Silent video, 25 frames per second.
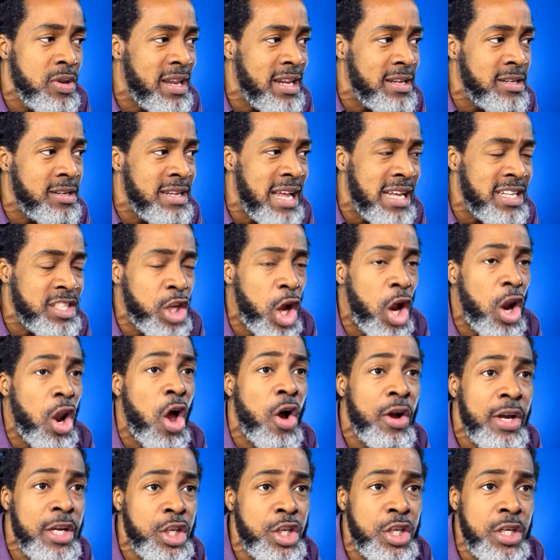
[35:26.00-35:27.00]
That's
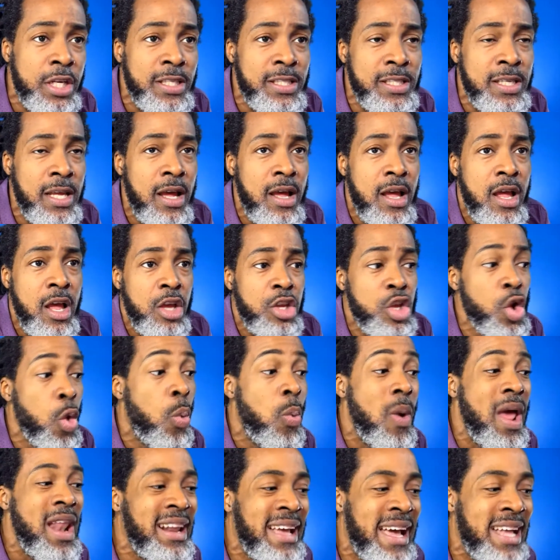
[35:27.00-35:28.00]
clownishness. You
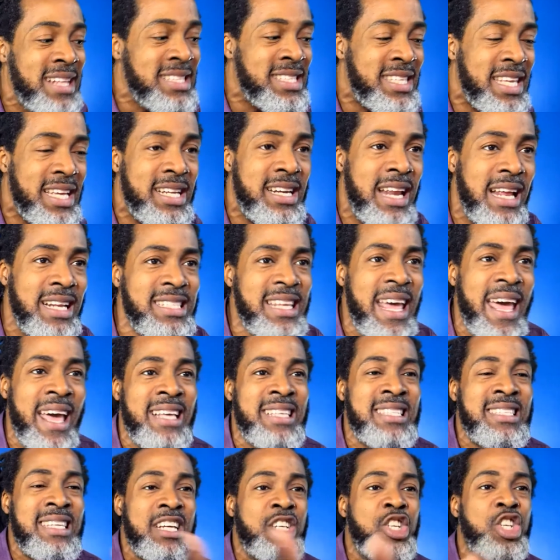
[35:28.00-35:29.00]
will get sick. That's
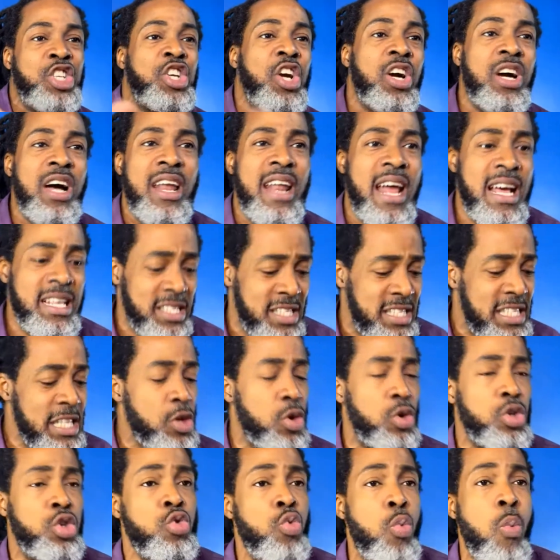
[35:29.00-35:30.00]
excess sugar, that's
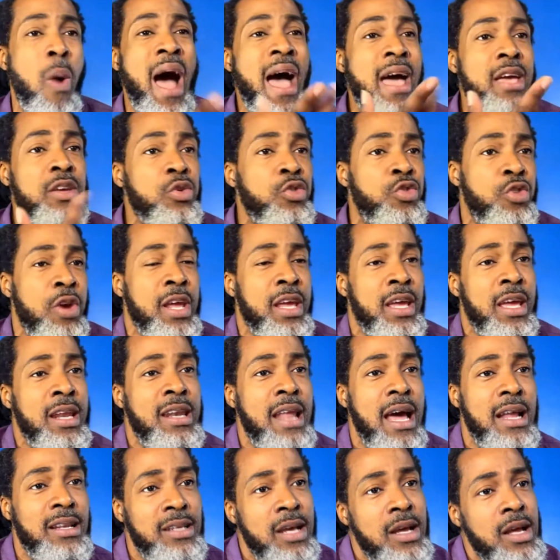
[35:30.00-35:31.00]
CO2. Why are you drinking
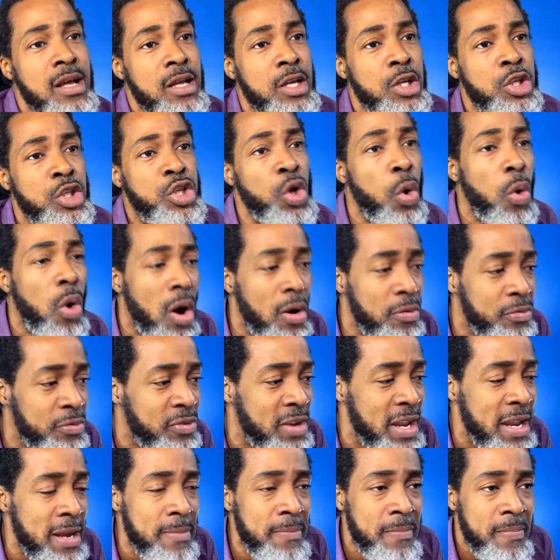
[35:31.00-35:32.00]
that so
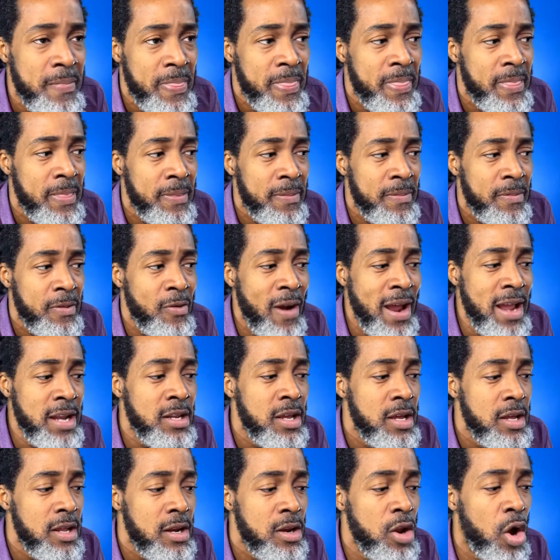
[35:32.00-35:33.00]
often? Right?
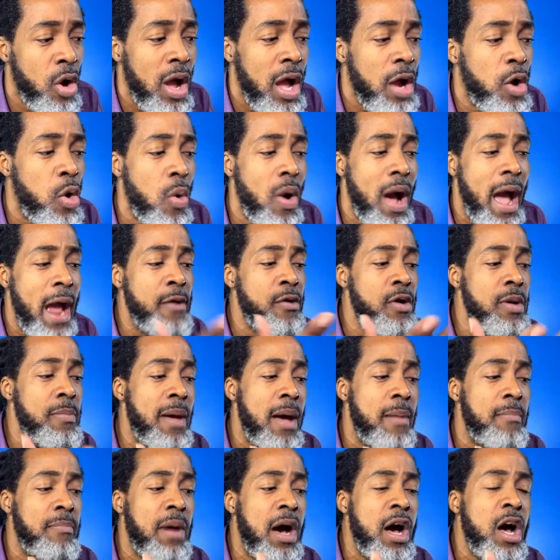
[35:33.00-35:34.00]
Long ago, I
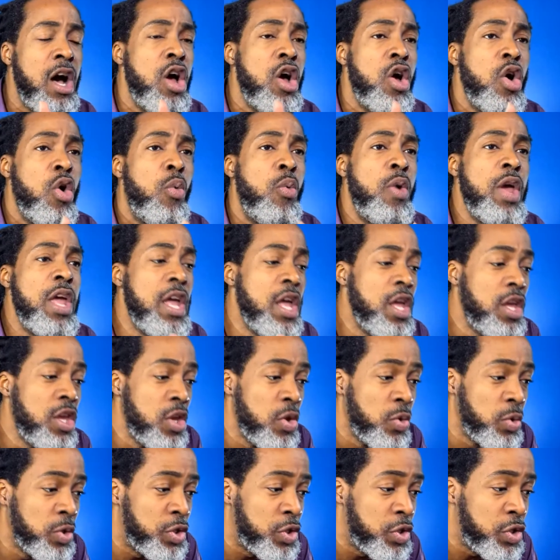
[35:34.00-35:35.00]
remember we
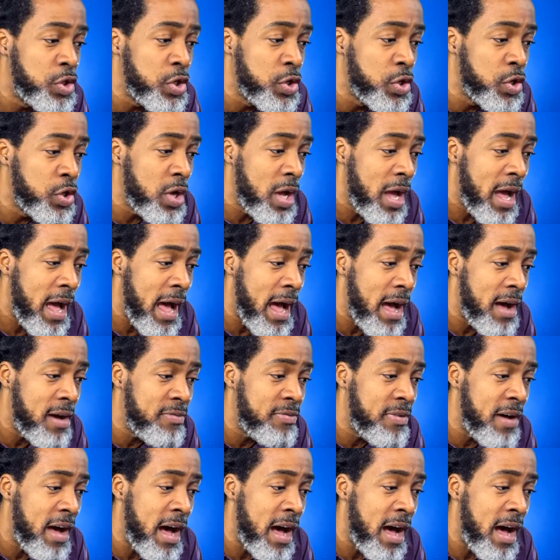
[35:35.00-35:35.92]
used to have